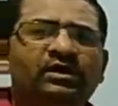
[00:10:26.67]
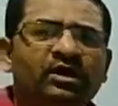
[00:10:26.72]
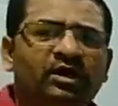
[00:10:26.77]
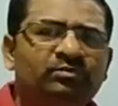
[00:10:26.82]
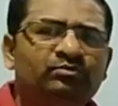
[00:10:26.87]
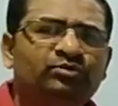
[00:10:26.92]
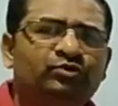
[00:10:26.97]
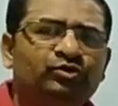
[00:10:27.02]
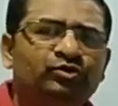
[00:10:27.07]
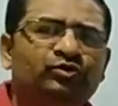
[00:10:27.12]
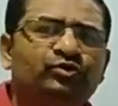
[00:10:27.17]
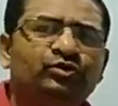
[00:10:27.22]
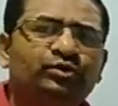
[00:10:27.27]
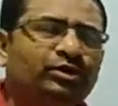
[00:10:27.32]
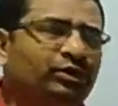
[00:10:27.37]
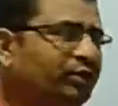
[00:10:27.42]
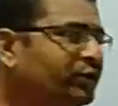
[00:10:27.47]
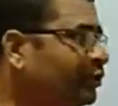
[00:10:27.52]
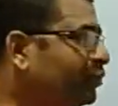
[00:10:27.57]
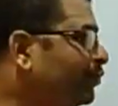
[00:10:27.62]
come to
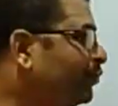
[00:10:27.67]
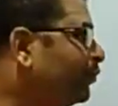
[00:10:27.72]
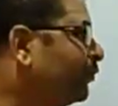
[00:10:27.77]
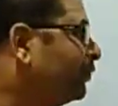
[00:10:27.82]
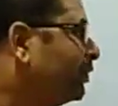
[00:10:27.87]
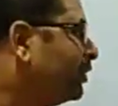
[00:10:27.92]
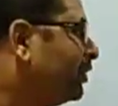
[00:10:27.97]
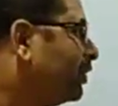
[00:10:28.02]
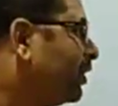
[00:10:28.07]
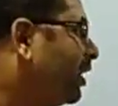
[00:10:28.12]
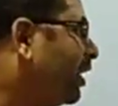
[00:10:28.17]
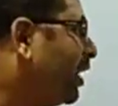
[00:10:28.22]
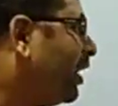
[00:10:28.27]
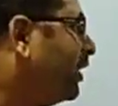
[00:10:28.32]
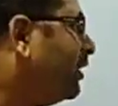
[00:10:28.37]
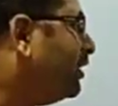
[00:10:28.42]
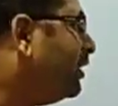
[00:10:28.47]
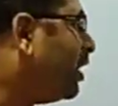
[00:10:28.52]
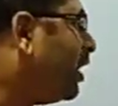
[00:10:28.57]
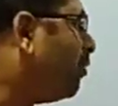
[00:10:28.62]
you.
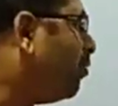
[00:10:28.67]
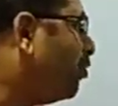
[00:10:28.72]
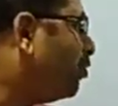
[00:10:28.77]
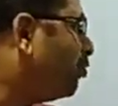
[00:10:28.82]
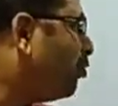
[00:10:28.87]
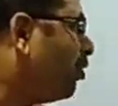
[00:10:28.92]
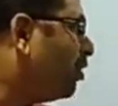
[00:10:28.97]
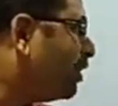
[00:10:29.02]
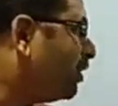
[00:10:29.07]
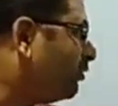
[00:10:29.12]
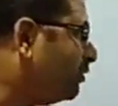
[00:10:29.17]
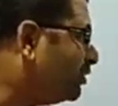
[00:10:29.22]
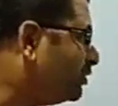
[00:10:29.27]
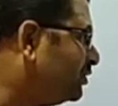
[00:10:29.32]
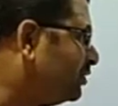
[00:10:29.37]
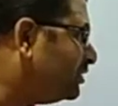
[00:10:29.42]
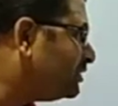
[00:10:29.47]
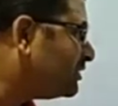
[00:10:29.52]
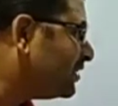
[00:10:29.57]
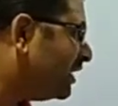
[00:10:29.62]
And about whatever
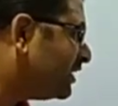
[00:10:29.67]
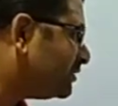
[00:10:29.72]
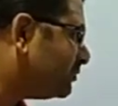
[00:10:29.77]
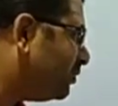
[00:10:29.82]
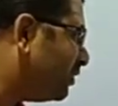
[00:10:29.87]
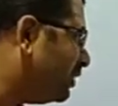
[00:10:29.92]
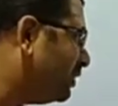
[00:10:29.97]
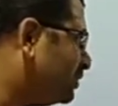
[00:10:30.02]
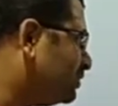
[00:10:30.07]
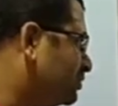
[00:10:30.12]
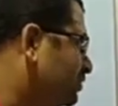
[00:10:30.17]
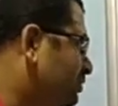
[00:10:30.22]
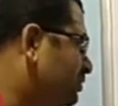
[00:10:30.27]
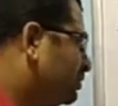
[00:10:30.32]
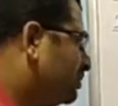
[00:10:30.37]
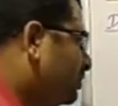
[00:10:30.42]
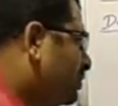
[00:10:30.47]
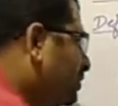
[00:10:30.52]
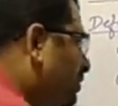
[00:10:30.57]
this explanation